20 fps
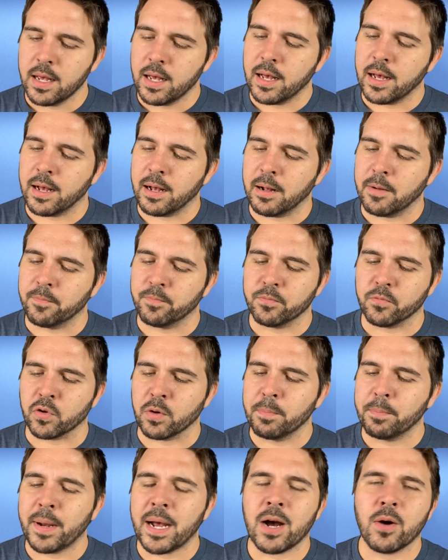
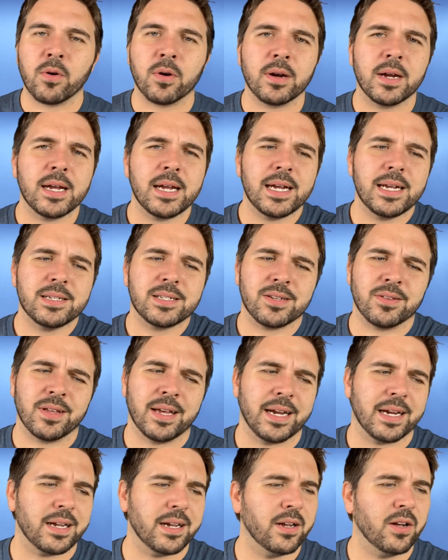from PowerA to
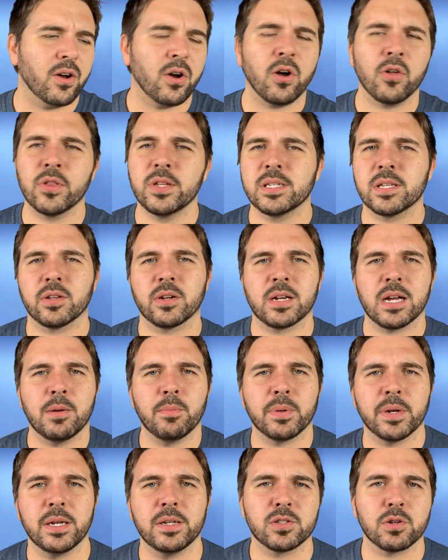like all these other
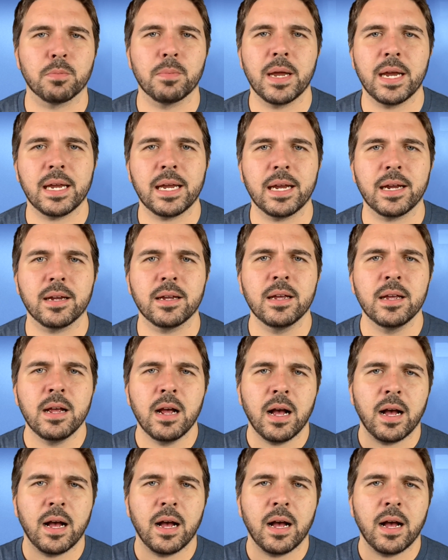companies are making